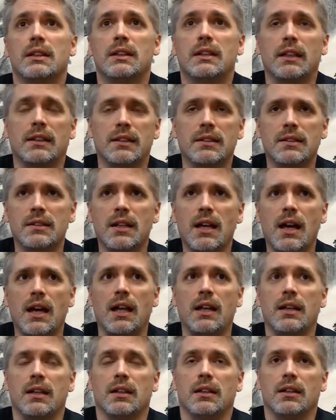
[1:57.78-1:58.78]
That does
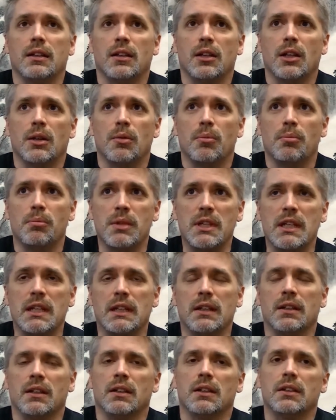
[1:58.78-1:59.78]
not
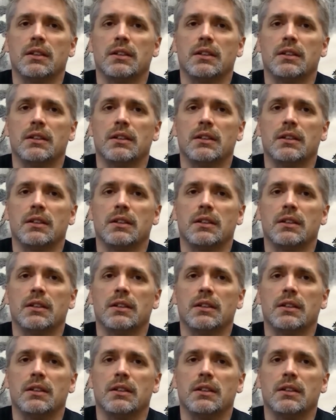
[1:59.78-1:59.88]
mean